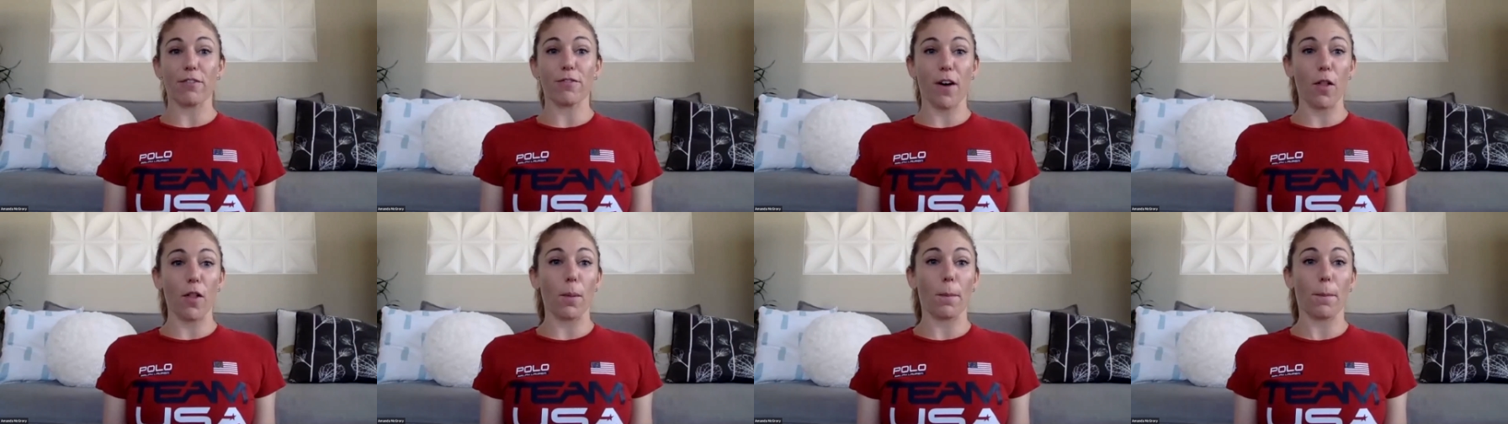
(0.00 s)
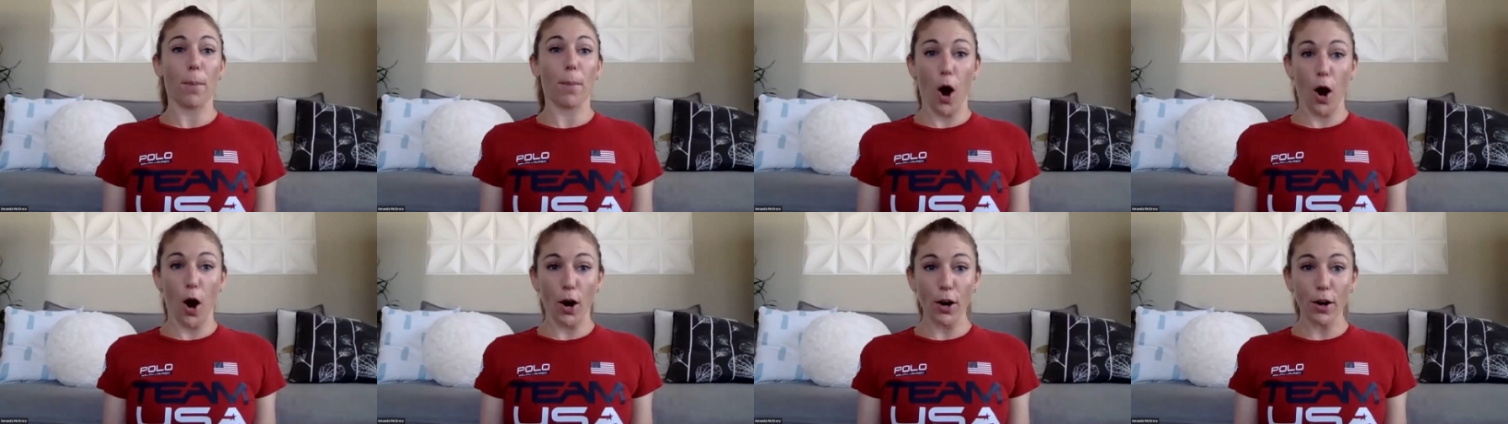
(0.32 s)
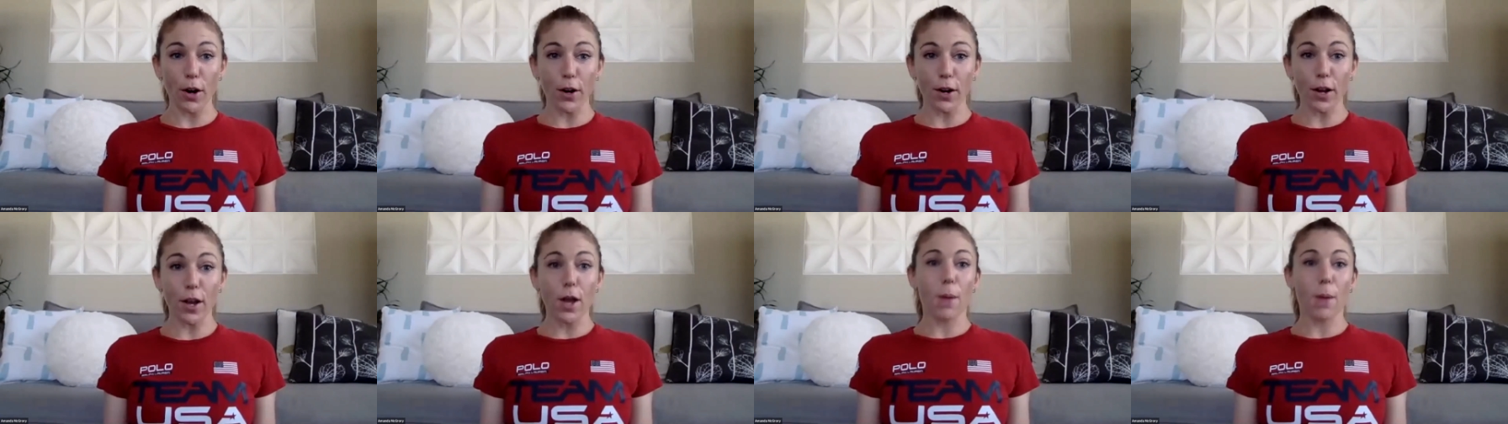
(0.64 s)
fell apart
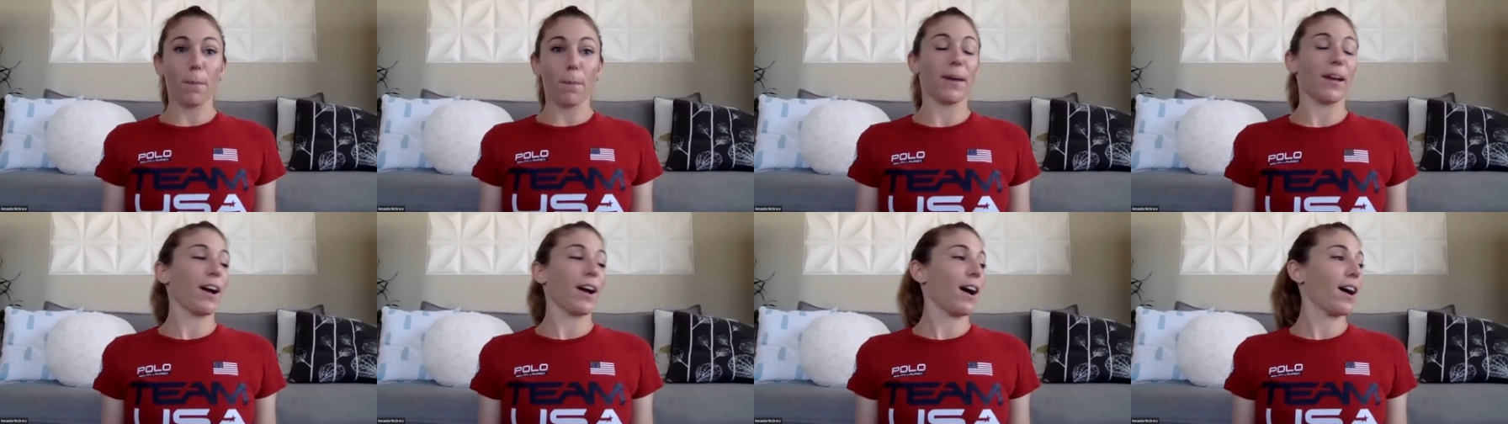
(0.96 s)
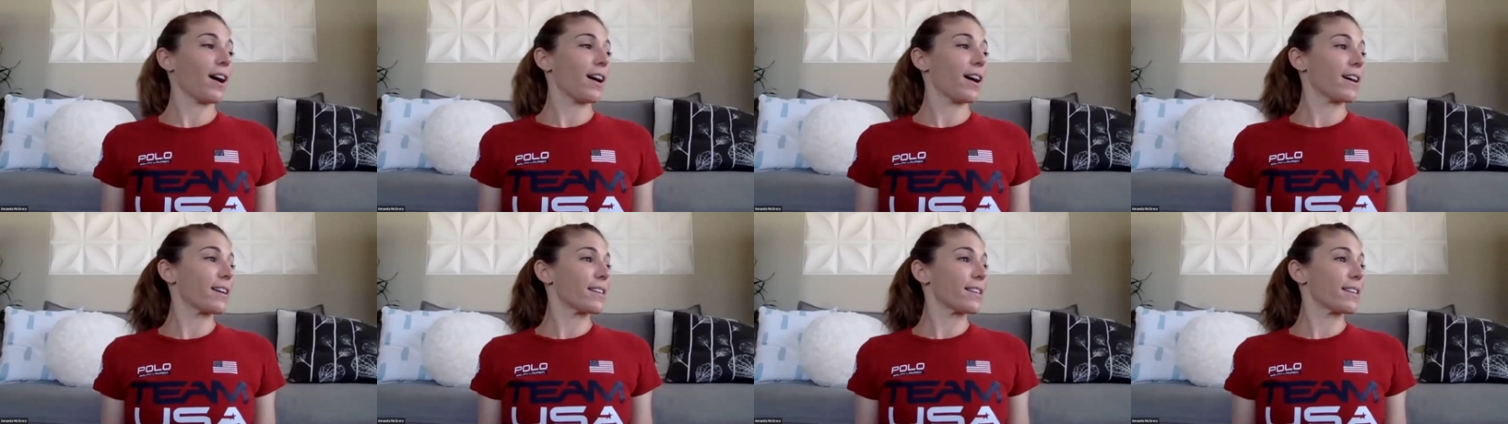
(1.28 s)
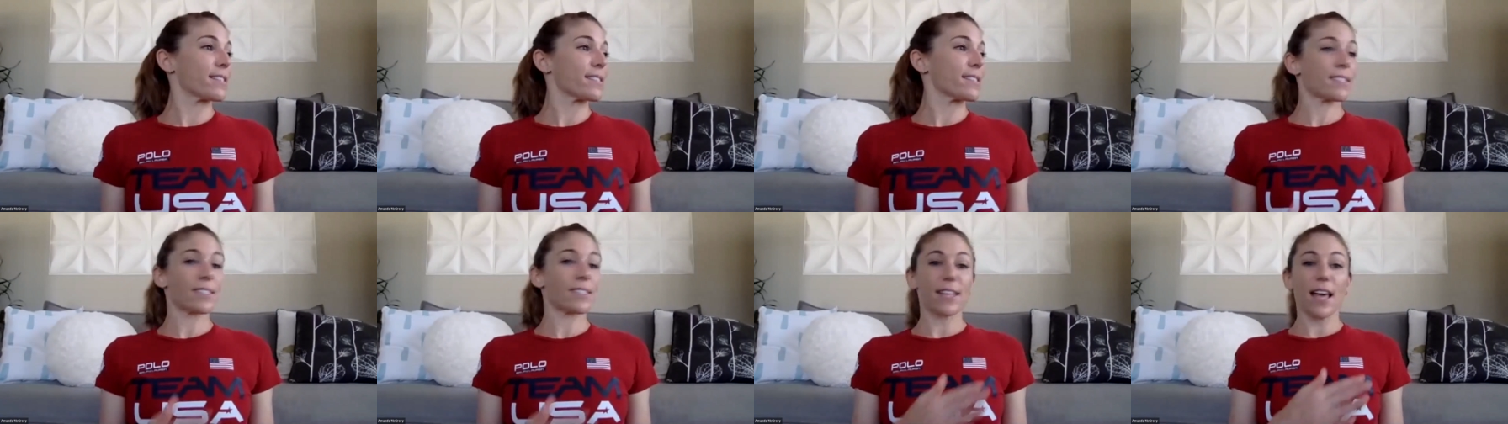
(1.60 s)

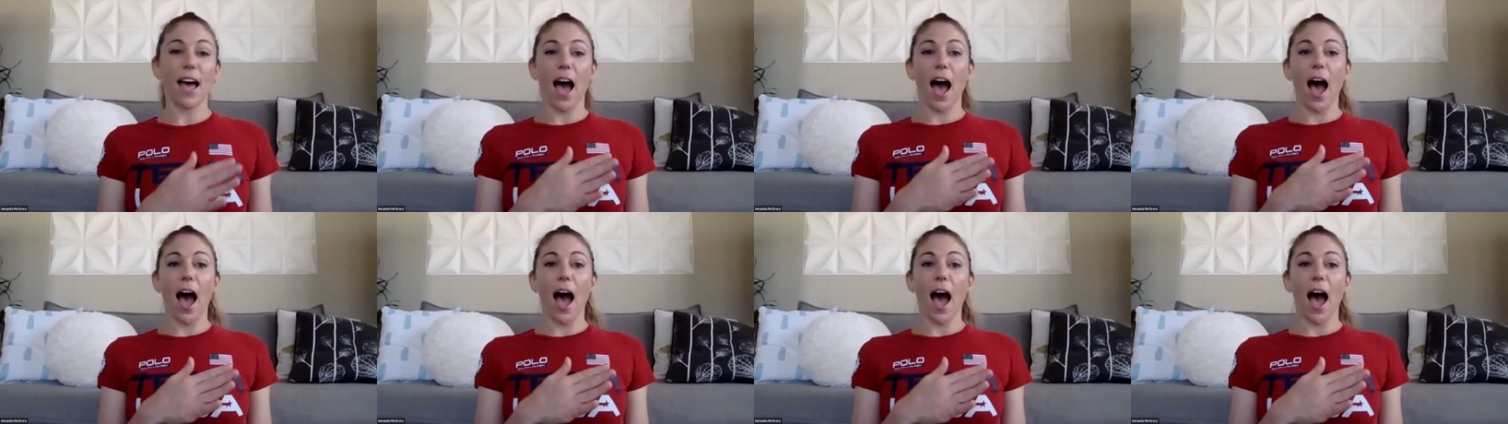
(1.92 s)
because